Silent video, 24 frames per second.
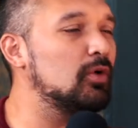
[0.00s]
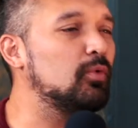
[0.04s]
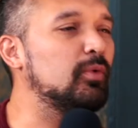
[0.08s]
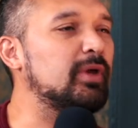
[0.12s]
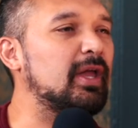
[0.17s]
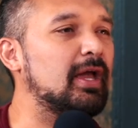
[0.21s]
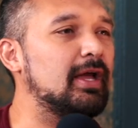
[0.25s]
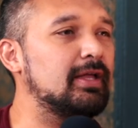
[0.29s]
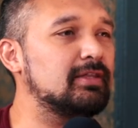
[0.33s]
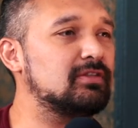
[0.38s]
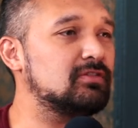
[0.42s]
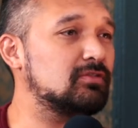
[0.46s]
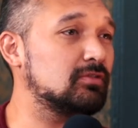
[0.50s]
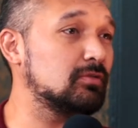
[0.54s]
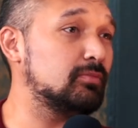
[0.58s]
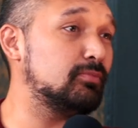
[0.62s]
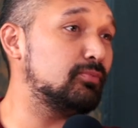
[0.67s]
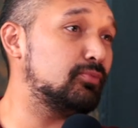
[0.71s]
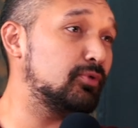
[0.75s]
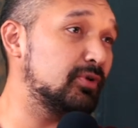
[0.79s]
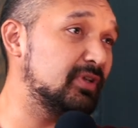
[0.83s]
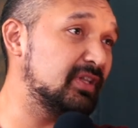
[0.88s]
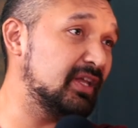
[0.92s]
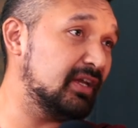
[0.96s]
We had
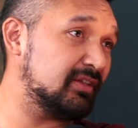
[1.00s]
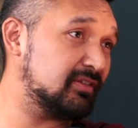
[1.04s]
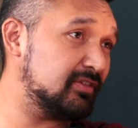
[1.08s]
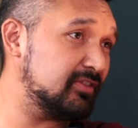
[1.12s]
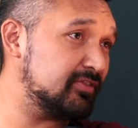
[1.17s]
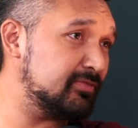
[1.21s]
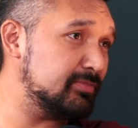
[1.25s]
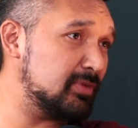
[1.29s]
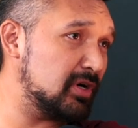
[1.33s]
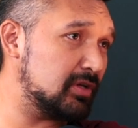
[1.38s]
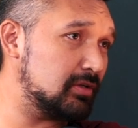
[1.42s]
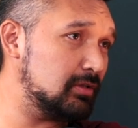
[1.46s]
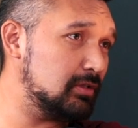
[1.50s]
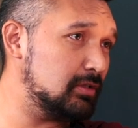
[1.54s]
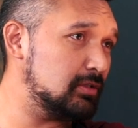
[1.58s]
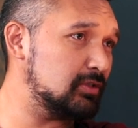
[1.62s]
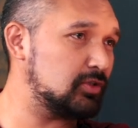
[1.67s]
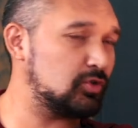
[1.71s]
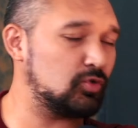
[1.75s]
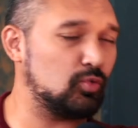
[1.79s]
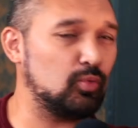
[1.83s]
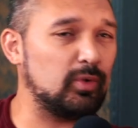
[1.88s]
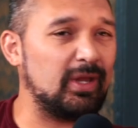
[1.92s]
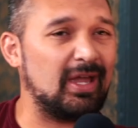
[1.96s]
some predictive
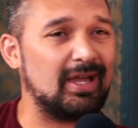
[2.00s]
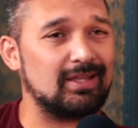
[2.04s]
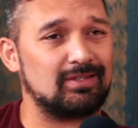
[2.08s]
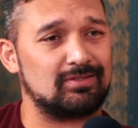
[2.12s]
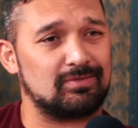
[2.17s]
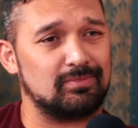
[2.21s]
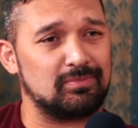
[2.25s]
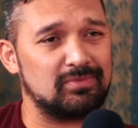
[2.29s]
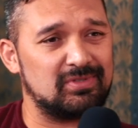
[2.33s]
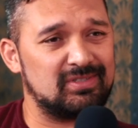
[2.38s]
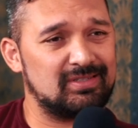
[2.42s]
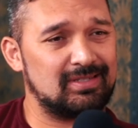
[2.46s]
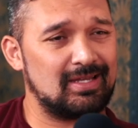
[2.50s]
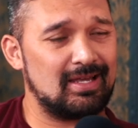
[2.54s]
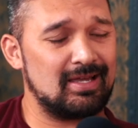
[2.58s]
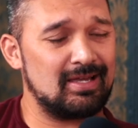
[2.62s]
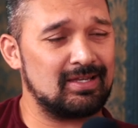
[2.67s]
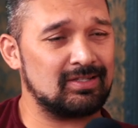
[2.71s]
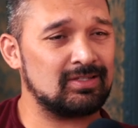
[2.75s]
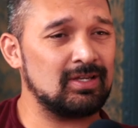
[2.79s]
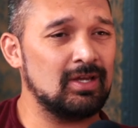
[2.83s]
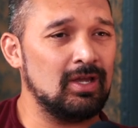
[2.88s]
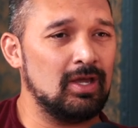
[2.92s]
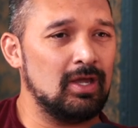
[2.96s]
models, we had some
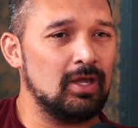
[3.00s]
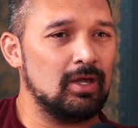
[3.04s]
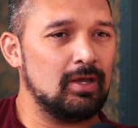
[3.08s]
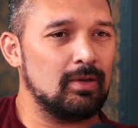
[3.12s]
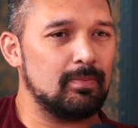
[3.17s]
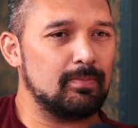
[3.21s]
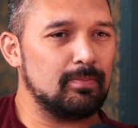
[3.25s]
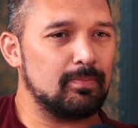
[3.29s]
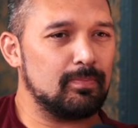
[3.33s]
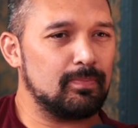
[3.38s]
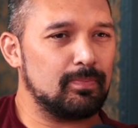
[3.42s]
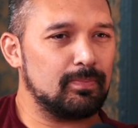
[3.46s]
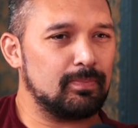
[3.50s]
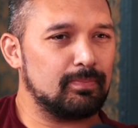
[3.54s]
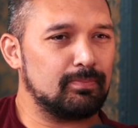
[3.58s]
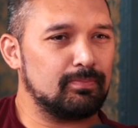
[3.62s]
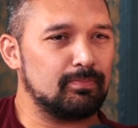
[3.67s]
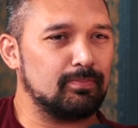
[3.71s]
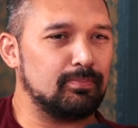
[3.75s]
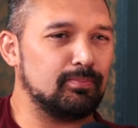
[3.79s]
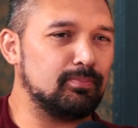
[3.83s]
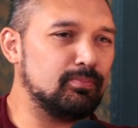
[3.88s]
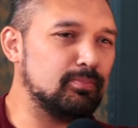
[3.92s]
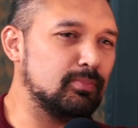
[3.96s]
stats,
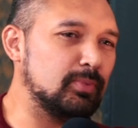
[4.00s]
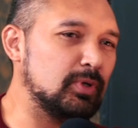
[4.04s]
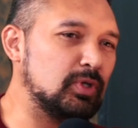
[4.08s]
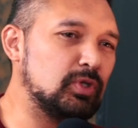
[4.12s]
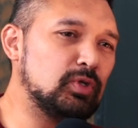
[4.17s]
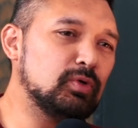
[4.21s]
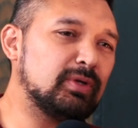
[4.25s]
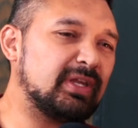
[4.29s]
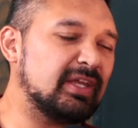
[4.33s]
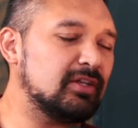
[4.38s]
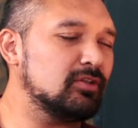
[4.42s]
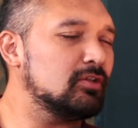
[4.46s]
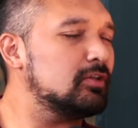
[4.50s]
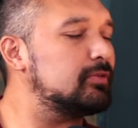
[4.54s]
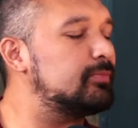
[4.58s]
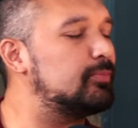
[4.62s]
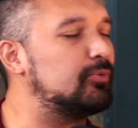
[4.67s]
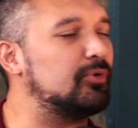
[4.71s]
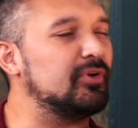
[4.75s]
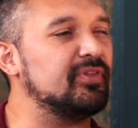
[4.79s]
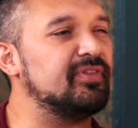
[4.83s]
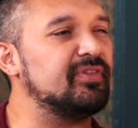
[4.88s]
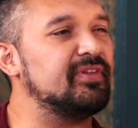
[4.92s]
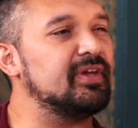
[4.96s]
but you cannot
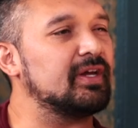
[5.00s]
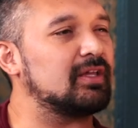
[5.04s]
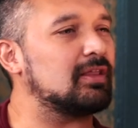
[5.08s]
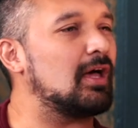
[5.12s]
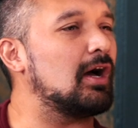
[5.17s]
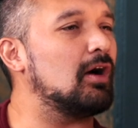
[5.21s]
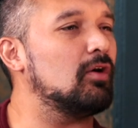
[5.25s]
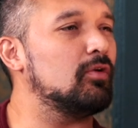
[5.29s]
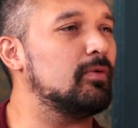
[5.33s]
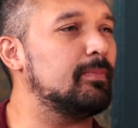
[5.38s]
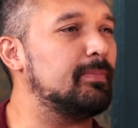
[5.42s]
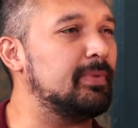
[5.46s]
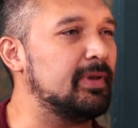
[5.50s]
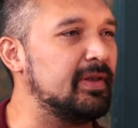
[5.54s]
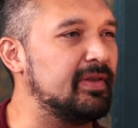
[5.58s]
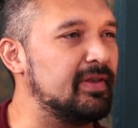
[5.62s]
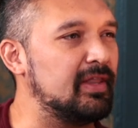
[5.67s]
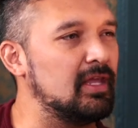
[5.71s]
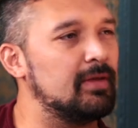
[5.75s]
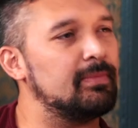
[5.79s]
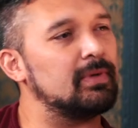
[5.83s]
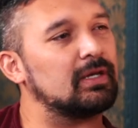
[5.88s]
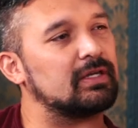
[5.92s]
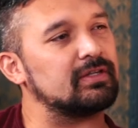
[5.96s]
predict how a
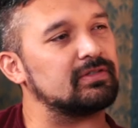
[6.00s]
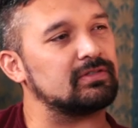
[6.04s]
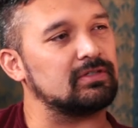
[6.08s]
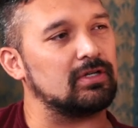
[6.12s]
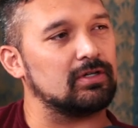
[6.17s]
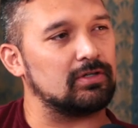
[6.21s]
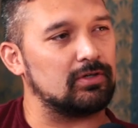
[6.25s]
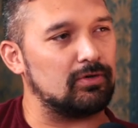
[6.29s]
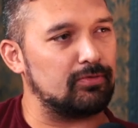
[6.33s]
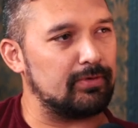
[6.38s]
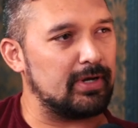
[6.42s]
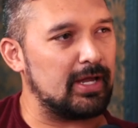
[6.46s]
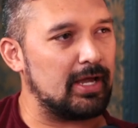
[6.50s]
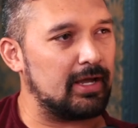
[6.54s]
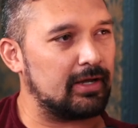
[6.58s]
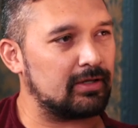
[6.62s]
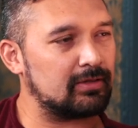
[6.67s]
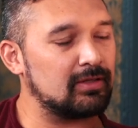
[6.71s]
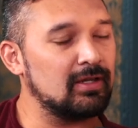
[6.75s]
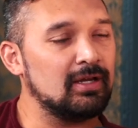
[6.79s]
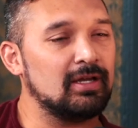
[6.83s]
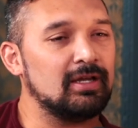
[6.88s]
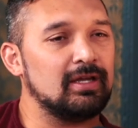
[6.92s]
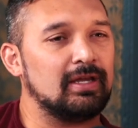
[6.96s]
pandemic is going to
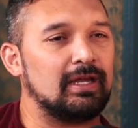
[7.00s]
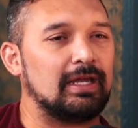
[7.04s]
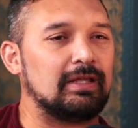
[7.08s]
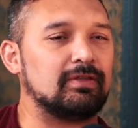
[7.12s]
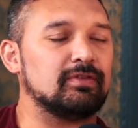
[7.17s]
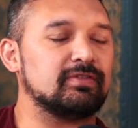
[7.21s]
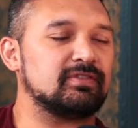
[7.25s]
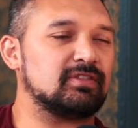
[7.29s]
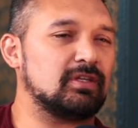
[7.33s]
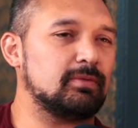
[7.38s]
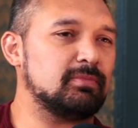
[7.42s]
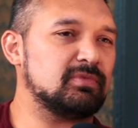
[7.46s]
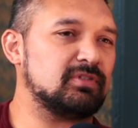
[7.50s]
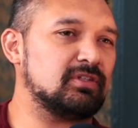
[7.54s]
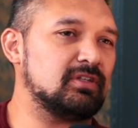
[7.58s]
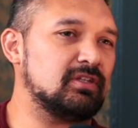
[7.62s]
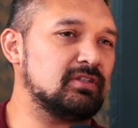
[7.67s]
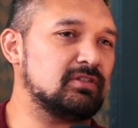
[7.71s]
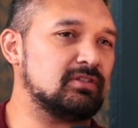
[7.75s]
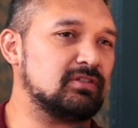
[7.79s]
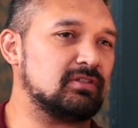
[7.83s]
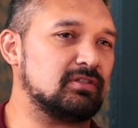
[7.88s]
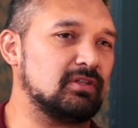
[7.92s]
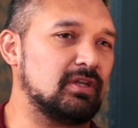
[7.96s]
react. In the same
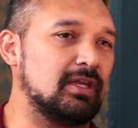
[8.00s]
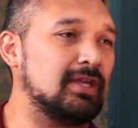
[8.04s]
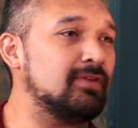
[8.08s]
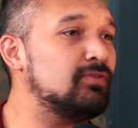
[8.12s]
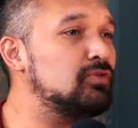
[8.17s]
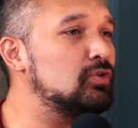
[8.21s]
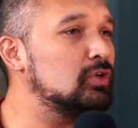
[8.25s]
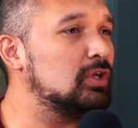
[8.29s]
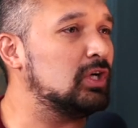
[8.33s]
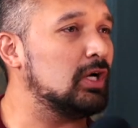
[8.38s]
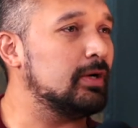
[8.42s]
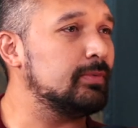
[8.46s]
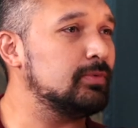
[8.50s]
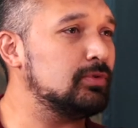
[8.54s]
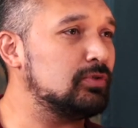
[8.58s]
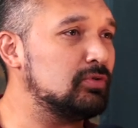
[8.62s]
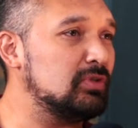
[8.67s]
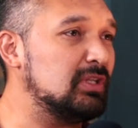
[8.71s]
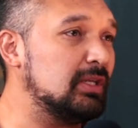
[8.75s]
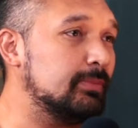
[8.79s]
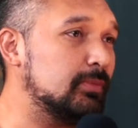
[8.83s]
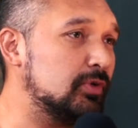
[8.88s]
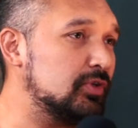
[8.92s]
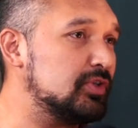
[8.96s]
sense, if you come
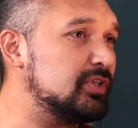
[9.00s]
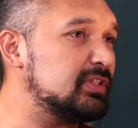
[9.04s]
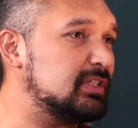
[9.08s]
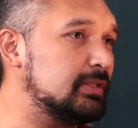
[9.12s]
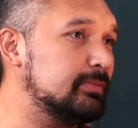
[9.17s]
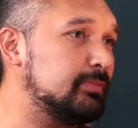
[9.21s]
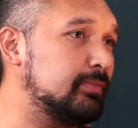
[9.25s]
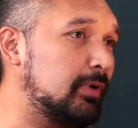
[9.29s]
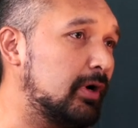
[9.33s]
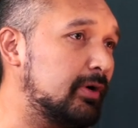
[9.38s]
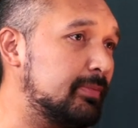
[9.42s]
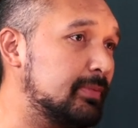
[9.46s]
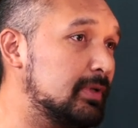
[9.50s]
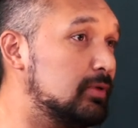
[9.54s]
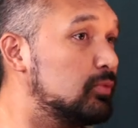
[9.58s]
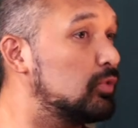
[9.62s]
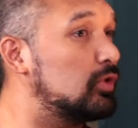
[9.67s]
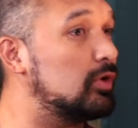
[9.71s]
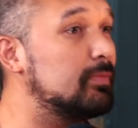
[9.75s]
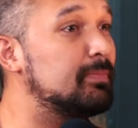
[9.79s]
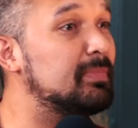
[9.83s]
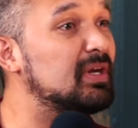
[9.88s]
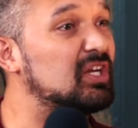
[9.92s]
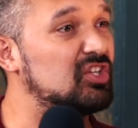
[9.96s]
to the emergency department
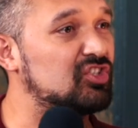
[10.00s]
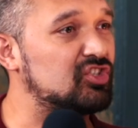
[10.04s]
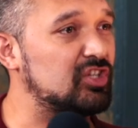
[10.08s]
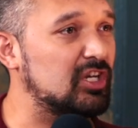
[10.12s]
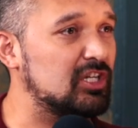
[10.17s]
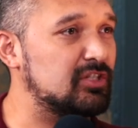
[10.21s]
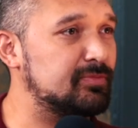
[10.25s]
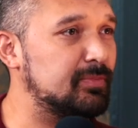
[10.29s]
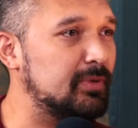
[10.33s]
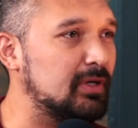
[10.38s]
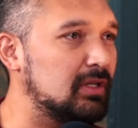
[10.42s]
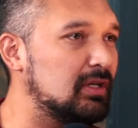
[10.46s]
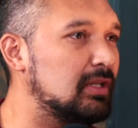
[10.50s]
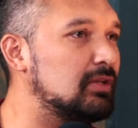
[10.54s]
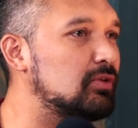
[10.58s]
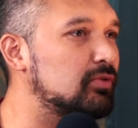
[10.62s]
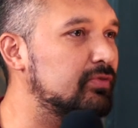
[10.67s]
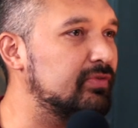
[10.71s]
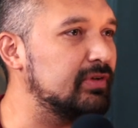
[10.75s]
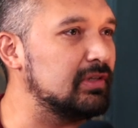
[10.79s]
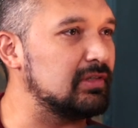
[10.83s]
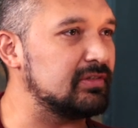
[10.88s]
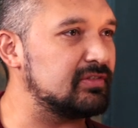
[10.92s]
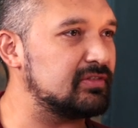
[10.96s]
with a big chest pain and you
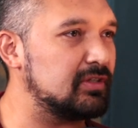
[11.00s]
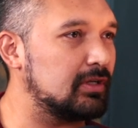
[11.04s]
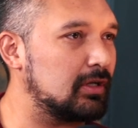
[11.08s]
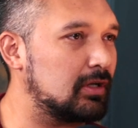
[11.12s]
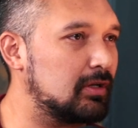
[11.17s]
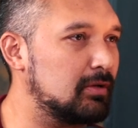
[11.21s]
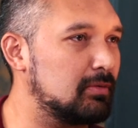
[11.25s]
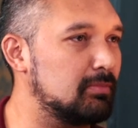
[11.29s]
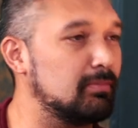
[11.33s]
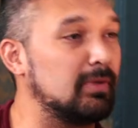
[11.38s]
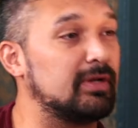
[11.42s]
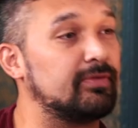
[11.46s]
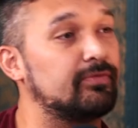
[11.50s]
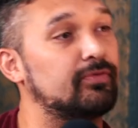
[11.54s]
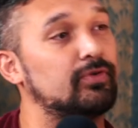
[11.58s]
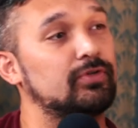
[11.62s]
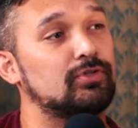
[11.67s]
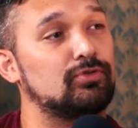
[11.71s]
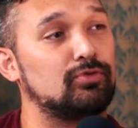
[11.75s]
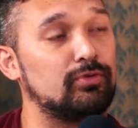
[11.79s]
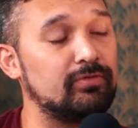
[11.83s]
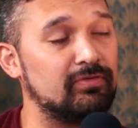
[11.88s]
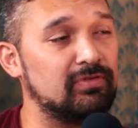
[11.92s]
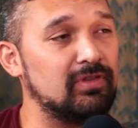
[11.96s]
feel sick, my
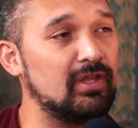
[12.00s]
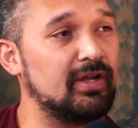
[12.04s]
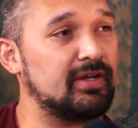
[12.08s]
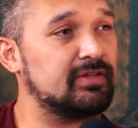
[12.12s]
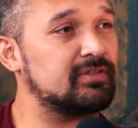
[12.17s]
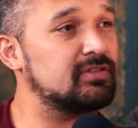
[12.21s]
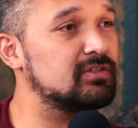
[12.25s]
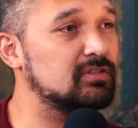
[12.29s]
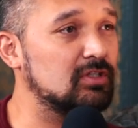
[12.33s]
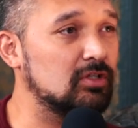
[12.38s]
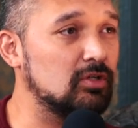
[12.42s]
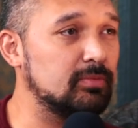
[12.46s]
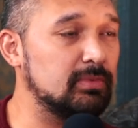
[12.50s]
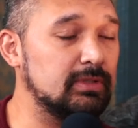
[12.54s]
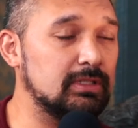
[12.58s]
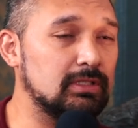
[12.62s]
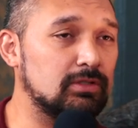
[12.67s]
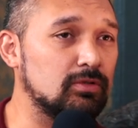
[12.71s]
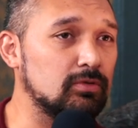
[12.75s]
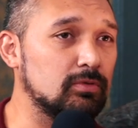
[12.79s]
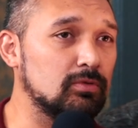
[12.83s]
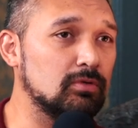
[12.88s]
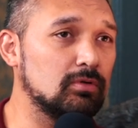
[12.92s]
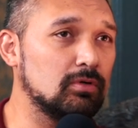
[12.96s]
first reflex is going to be
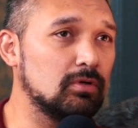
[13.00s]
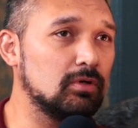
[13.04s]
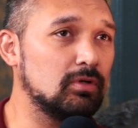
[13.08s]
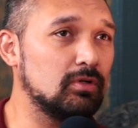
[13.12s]
to